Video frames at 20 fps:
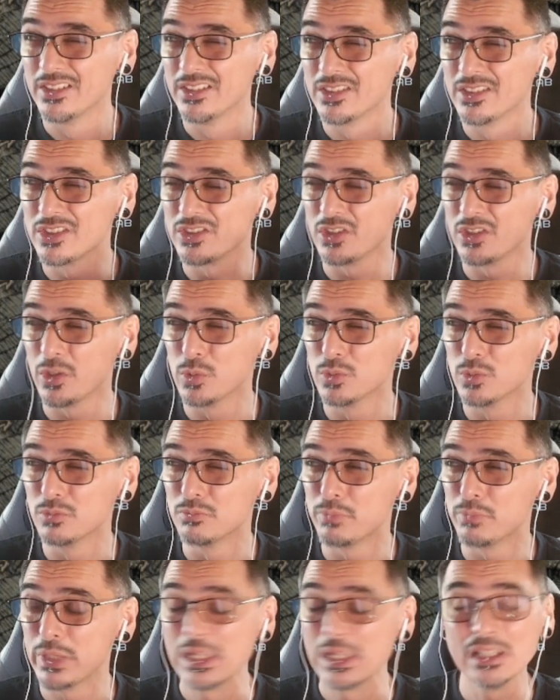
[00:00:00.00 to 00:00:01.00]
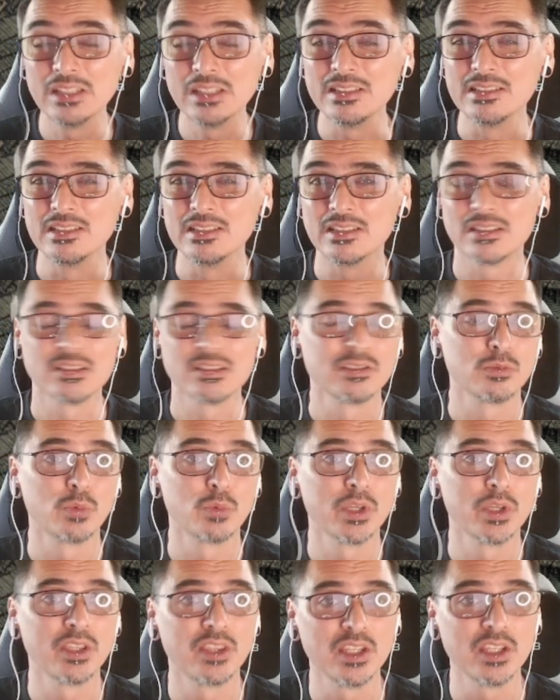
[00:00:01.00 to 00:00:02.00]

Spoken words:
stone pillars where the